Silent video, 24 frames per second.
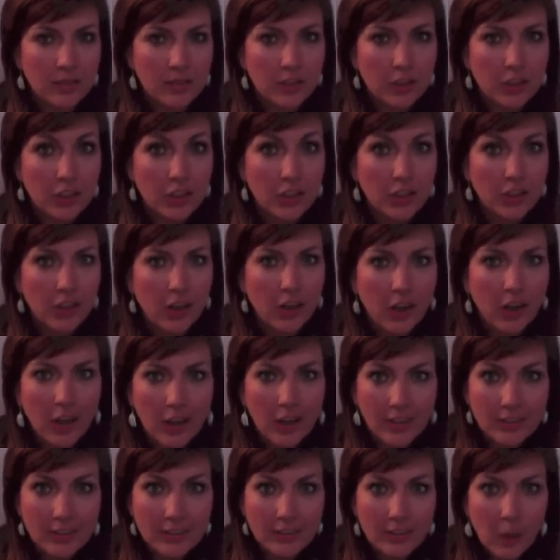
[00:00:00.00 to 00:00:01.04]

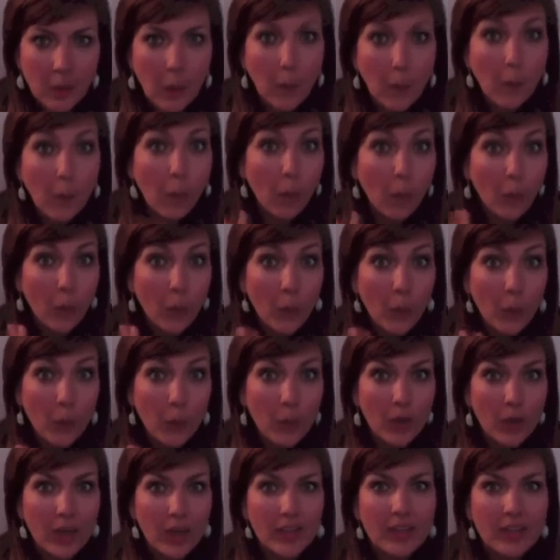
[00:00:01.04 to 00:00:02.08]
caught. Ooh,
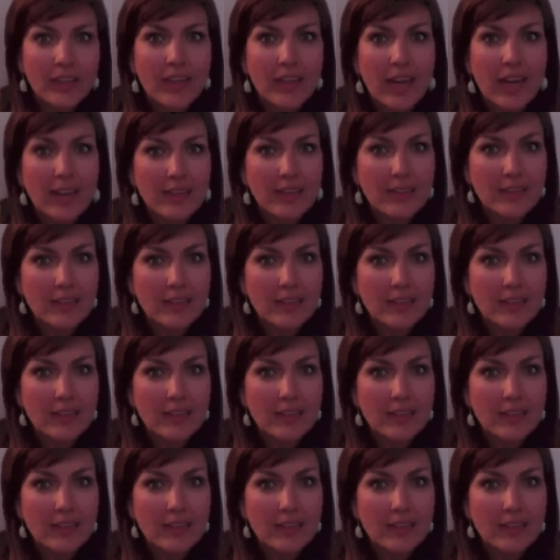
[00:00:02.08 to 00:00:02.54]
that's